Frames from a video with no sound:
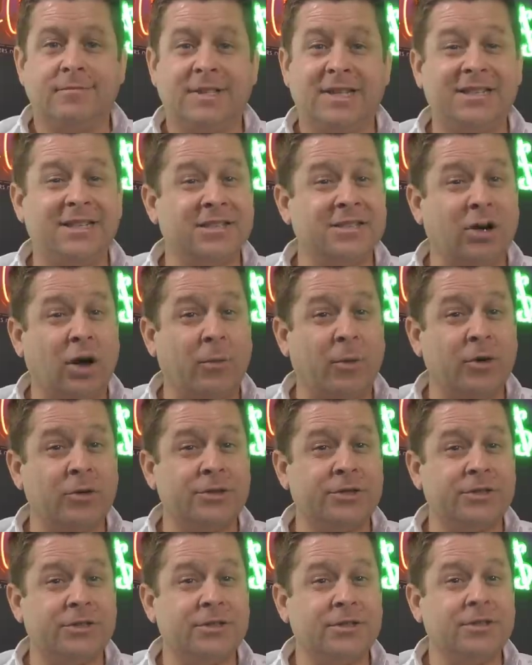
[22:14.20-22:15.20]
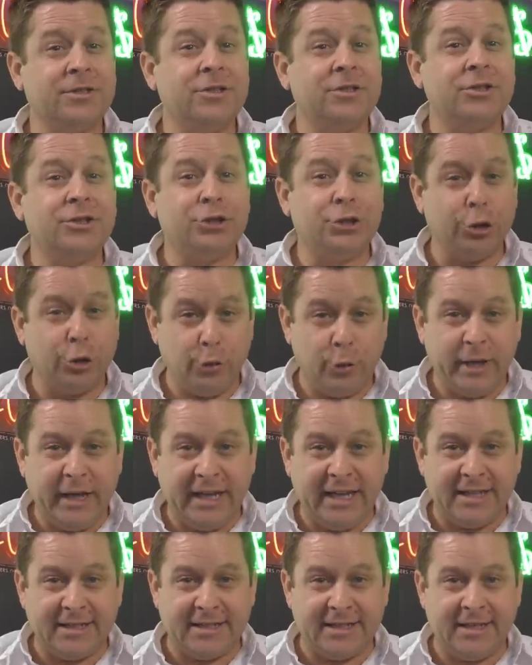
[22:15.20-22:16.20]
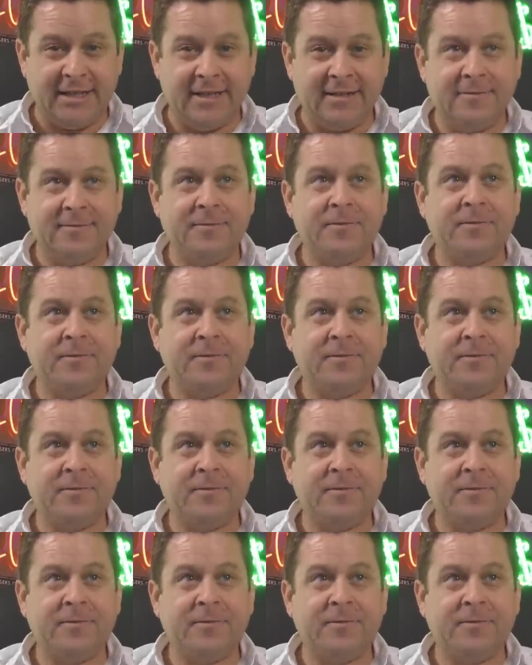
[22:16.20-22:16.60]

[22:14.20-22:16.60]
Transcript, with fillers: This is almost too easy.